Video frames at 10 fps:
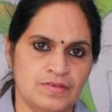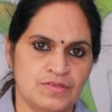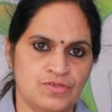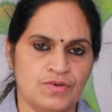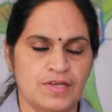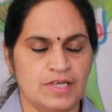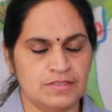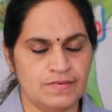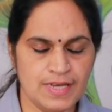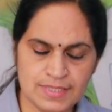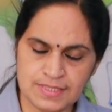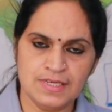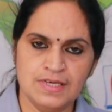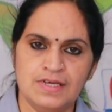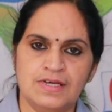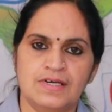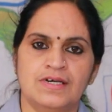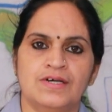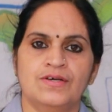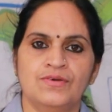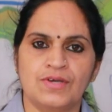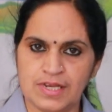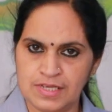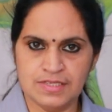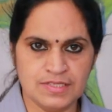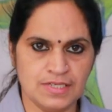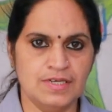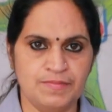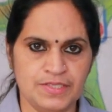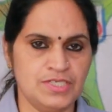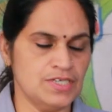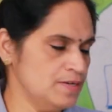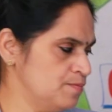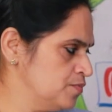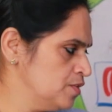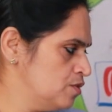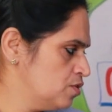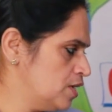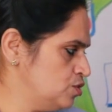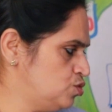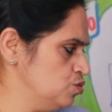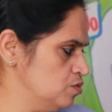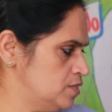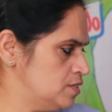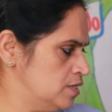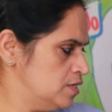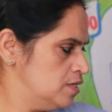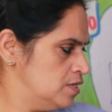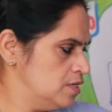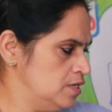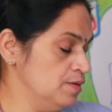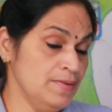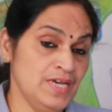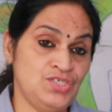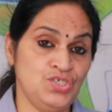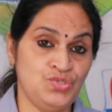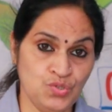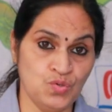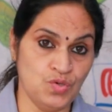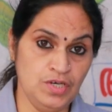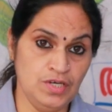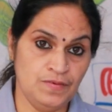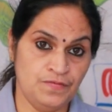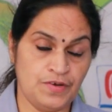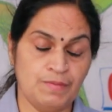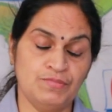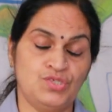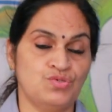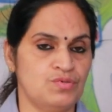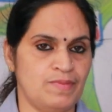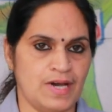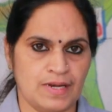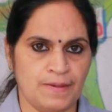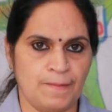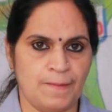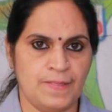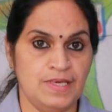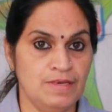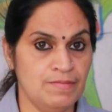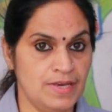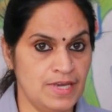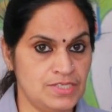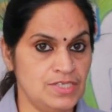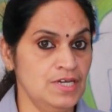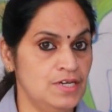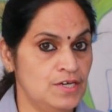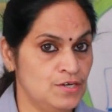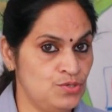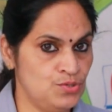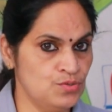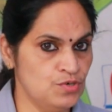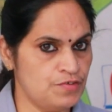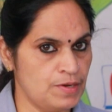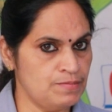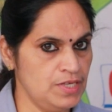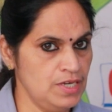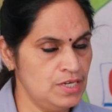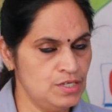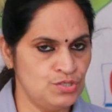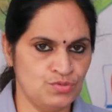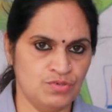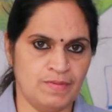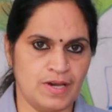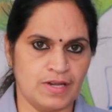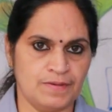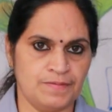Sorry, otherwise you can insert picture. You can choose image tool from the toolbar. Image tool from the toolbar.